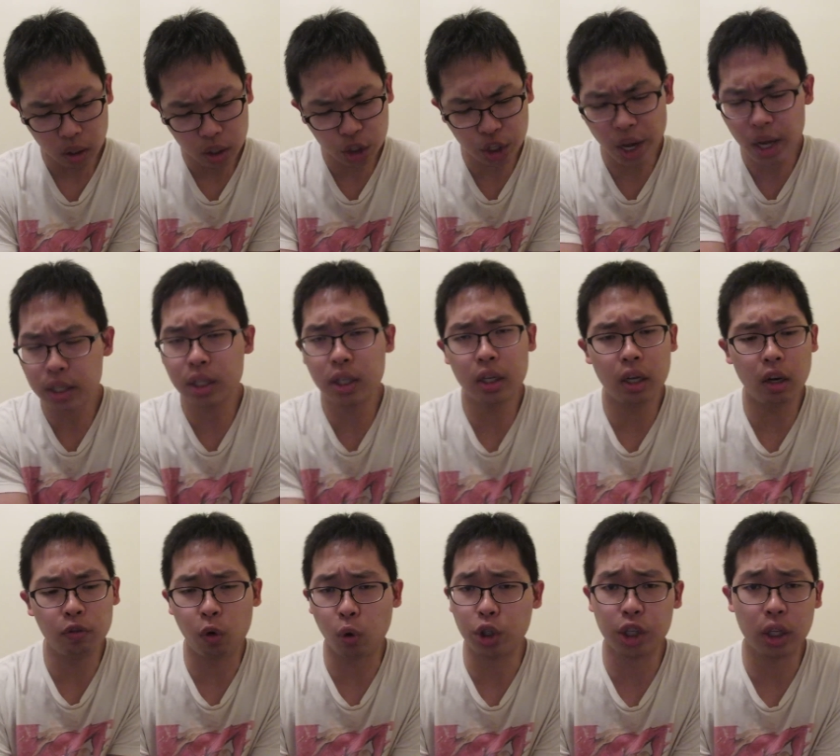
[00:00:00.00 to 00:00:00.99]
Jackson
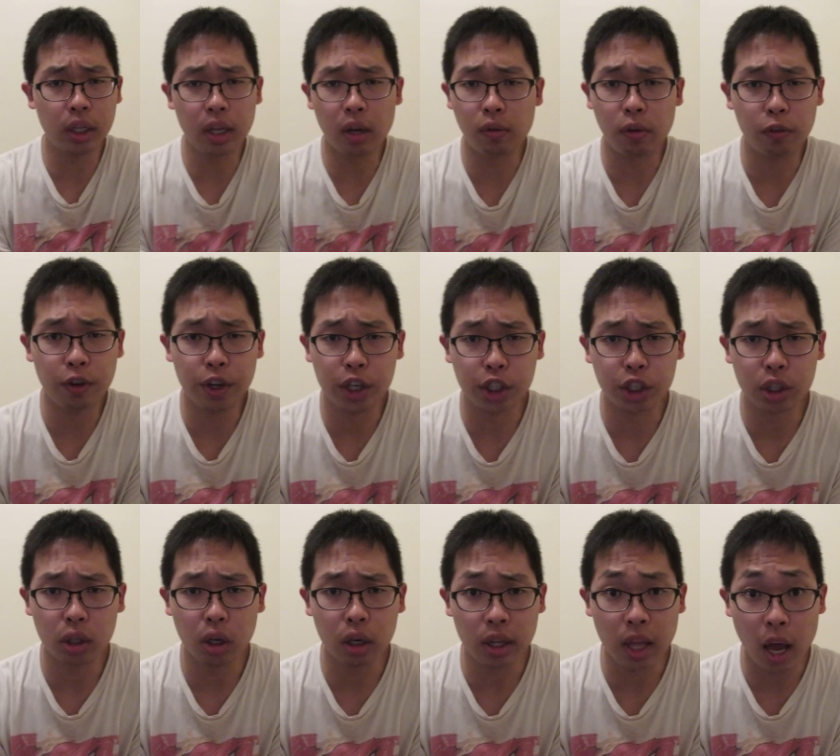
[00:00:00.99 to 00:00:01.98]
unfortunately never
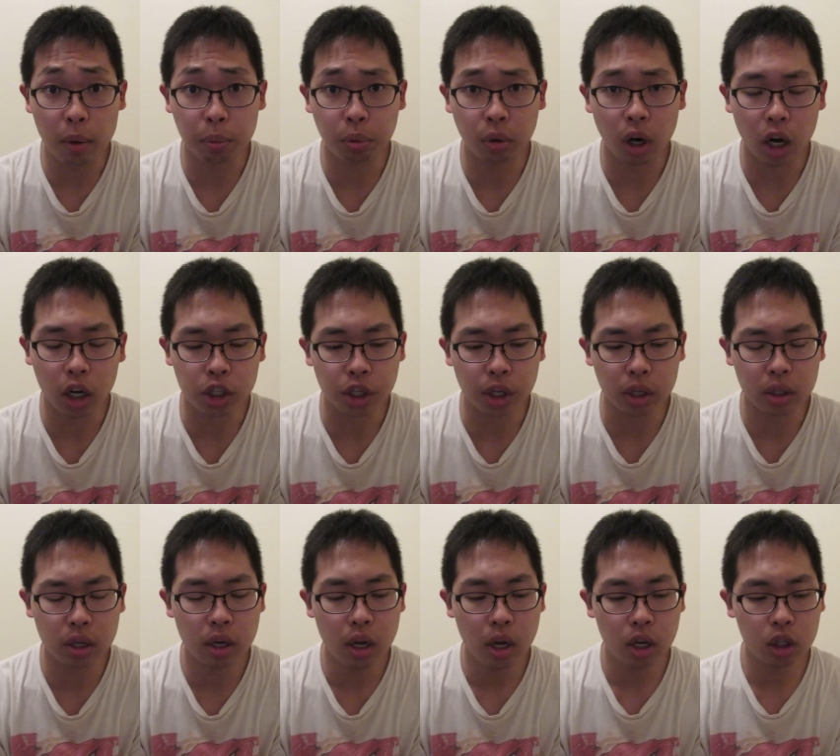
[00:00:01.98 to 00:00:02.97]
finished that
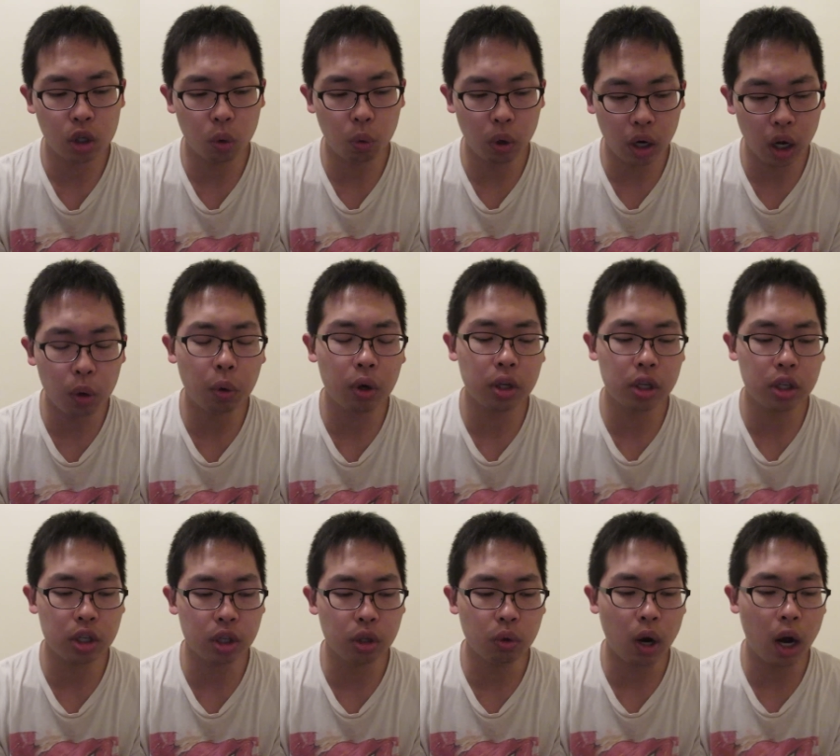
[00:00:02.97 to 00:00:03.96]
project. So what I want to
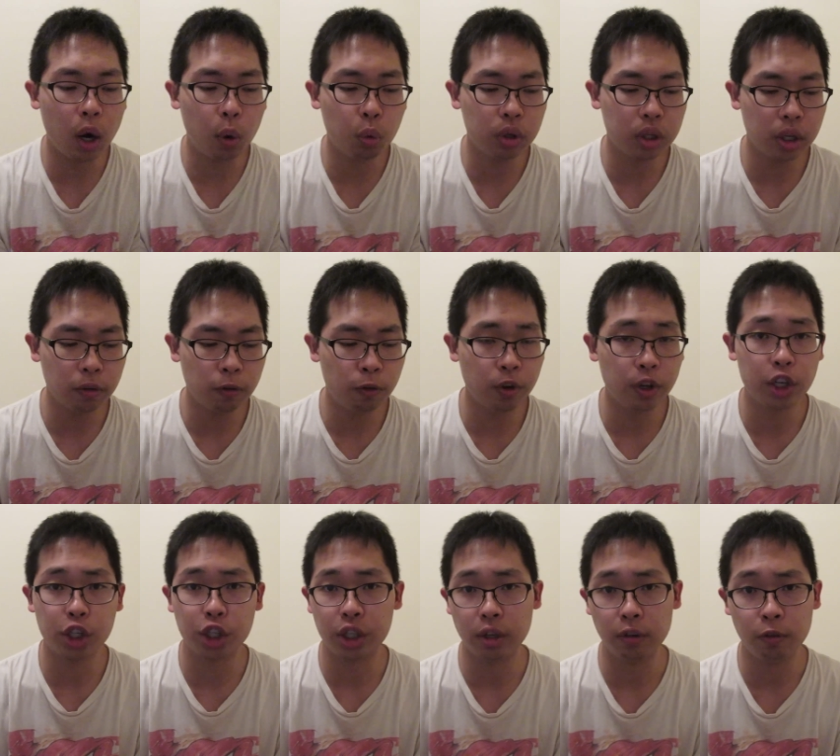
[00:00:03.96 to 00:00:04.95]
do, I want to
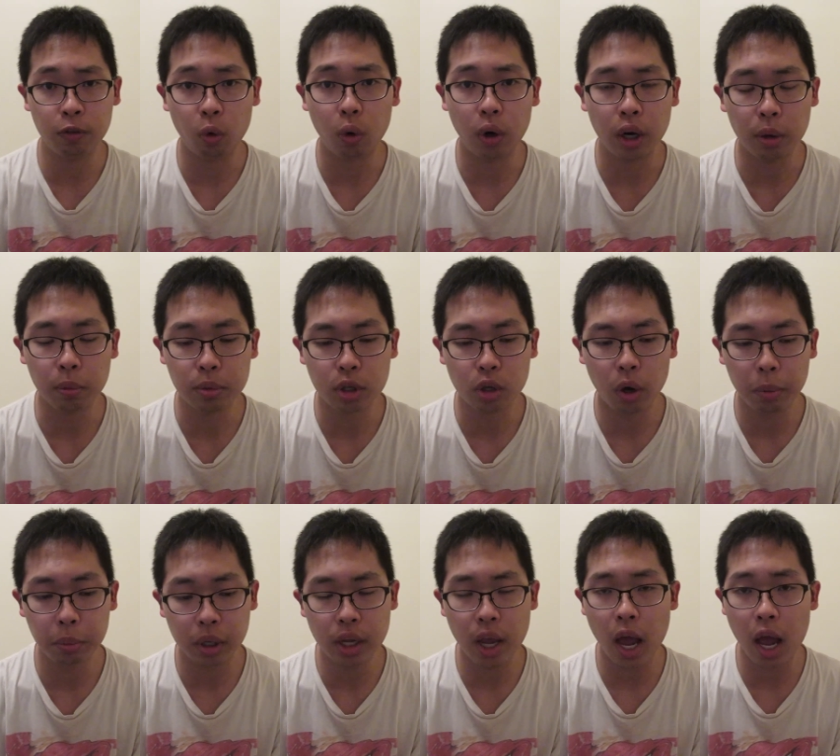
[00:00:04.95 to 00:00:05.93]
finish it for him. So
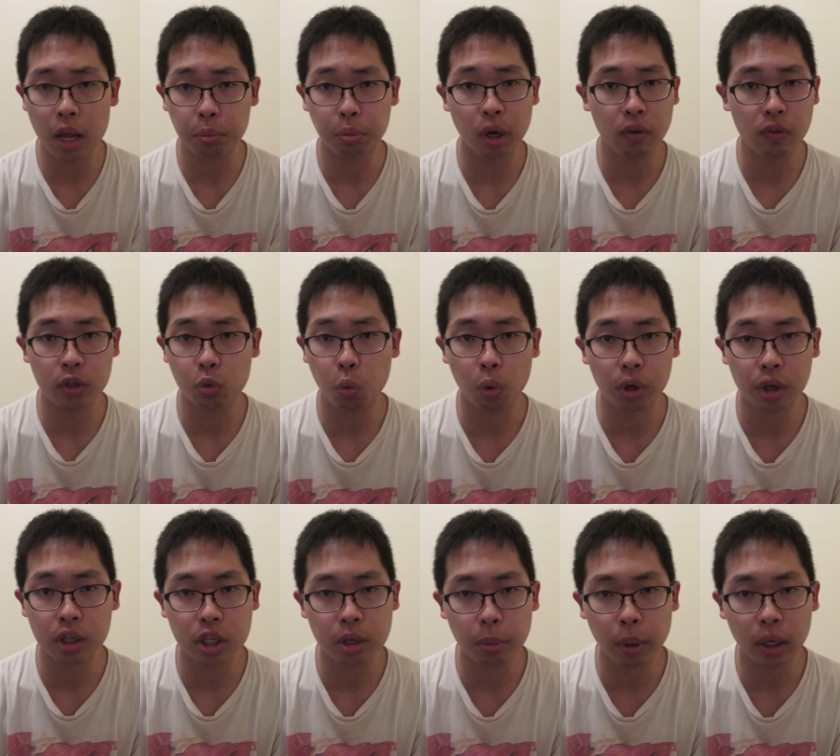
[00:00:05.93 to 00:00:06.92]
I'm gonna add Bravest
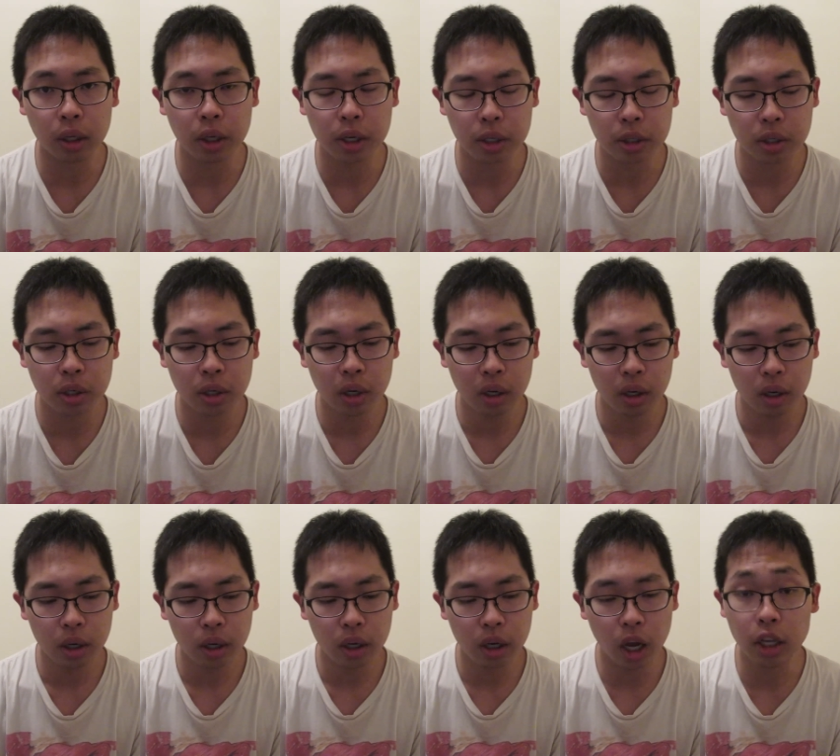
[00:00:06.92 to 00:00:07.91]
Warriors in my list,
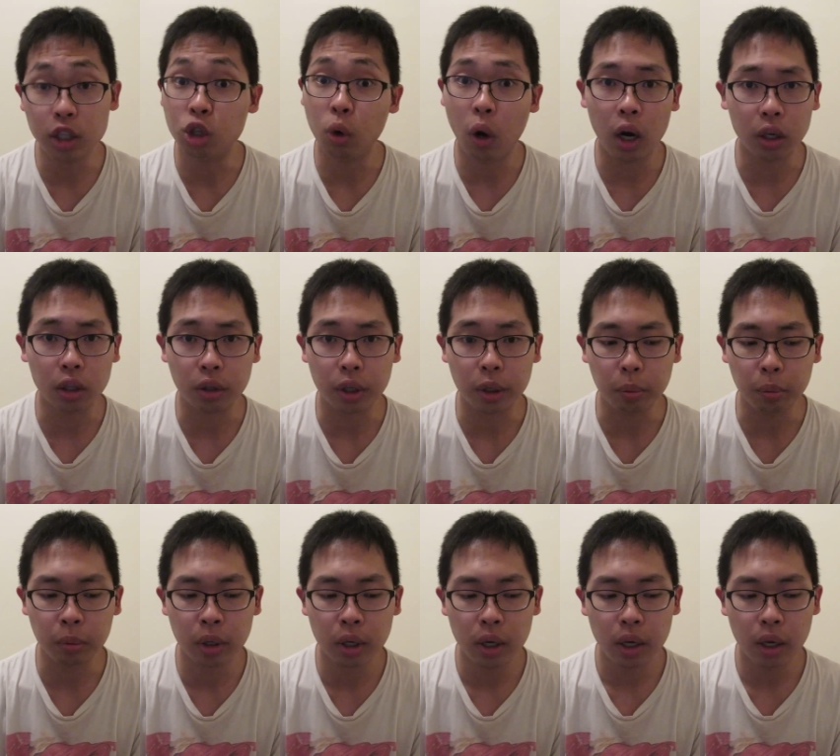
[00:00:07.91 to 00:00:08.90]
and to honor
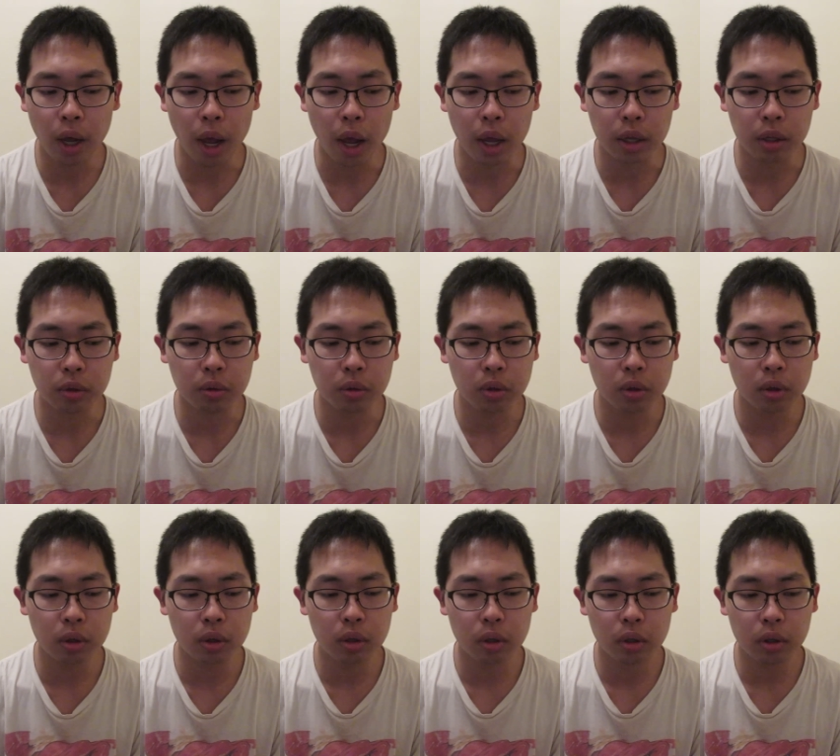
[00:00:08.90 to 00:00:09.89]
him and
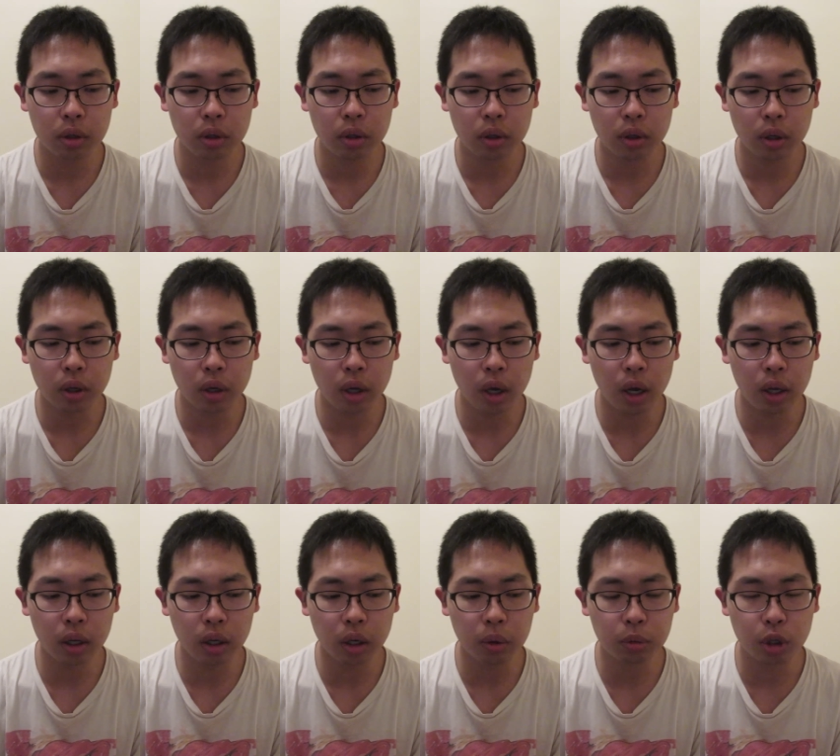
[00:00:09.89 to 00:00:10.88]

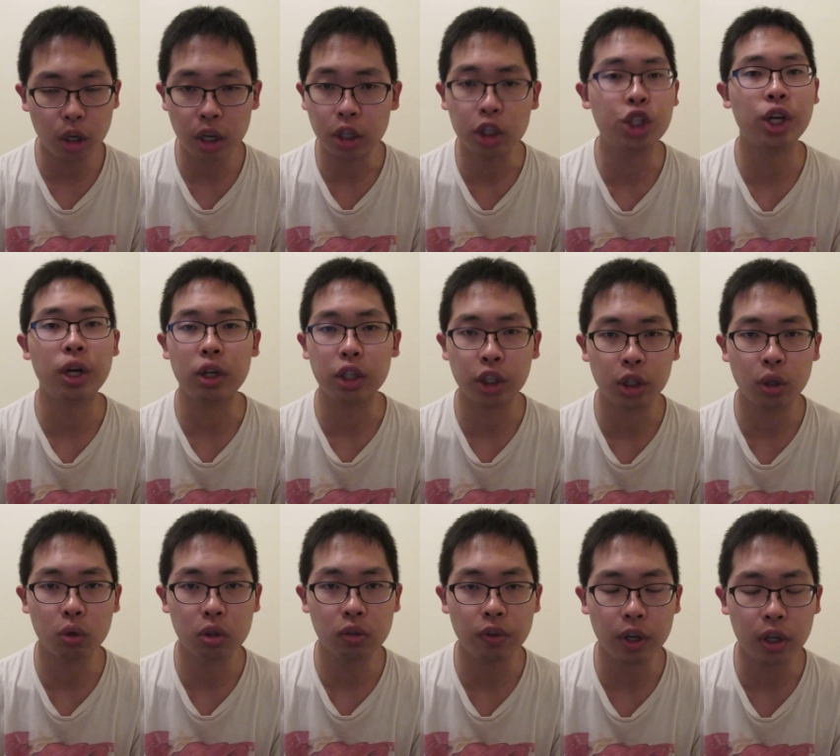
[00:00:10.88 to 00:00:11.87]
and um, and cherish
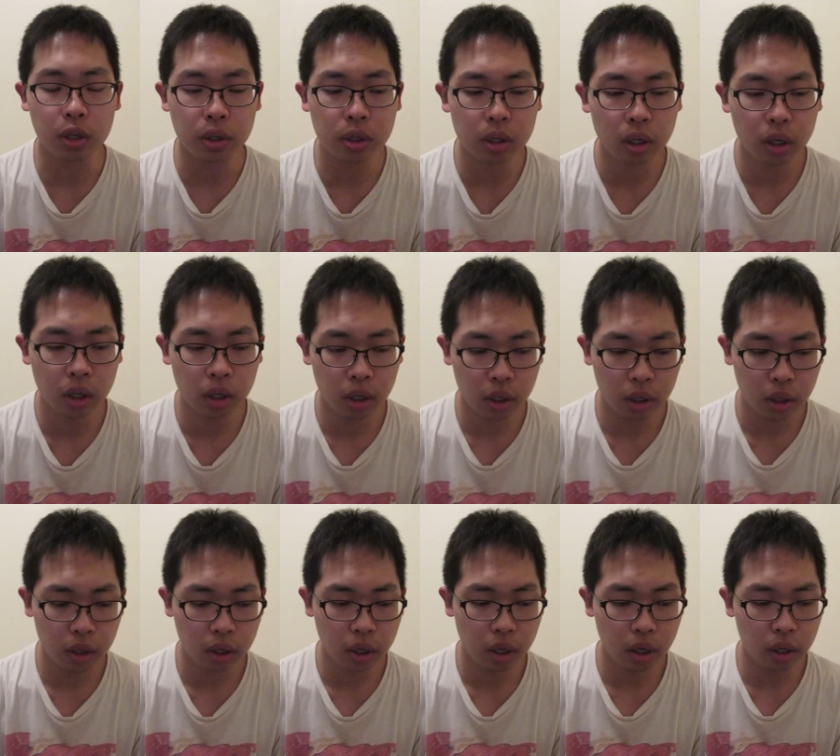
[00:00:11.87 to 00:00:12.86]
those figures.
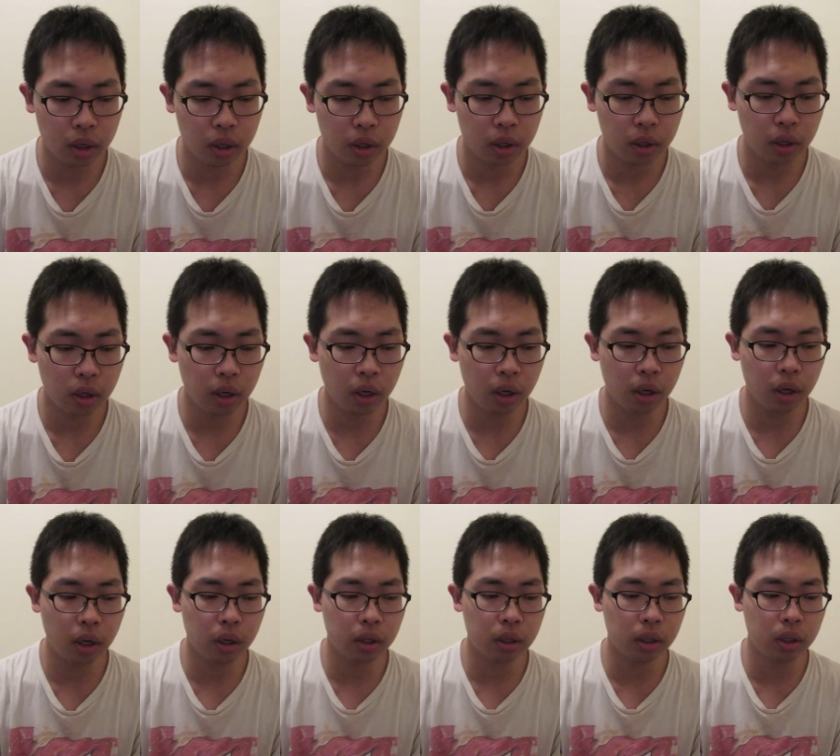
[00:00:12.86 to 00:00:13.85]

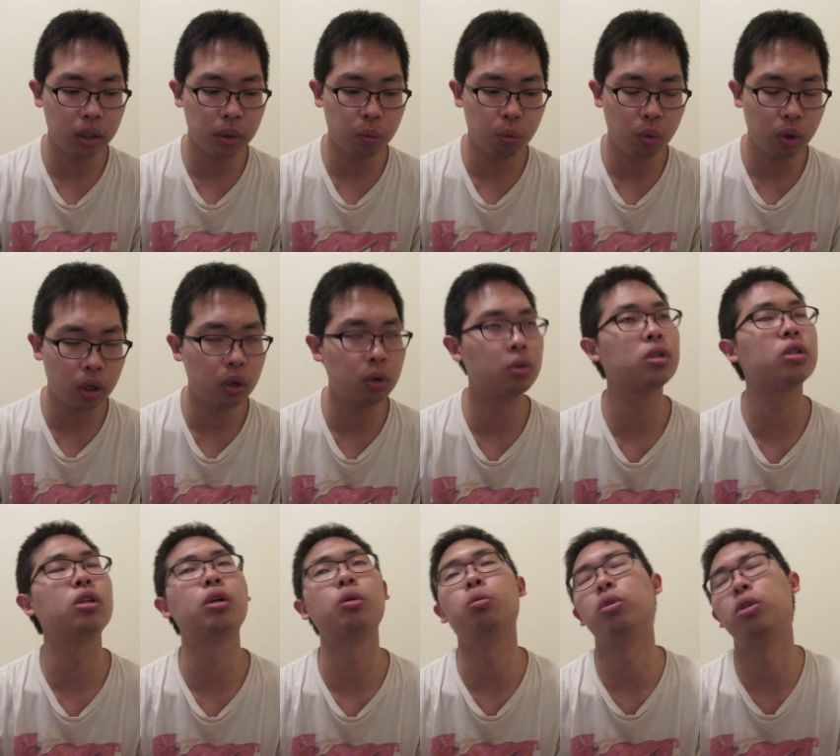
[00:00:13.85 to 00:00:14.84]
And um, what
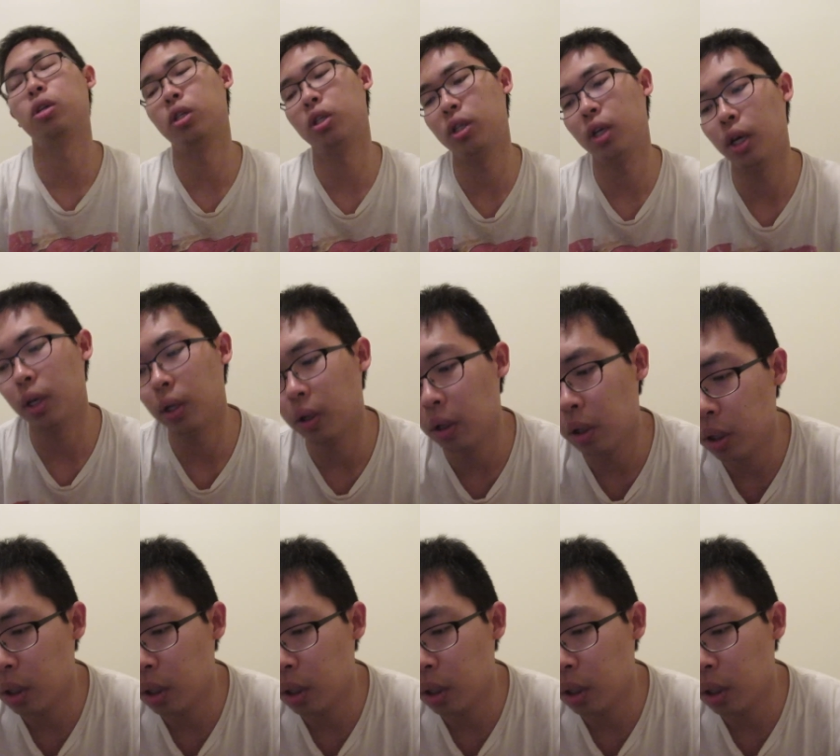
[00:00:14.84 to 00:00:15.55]
else I want to say?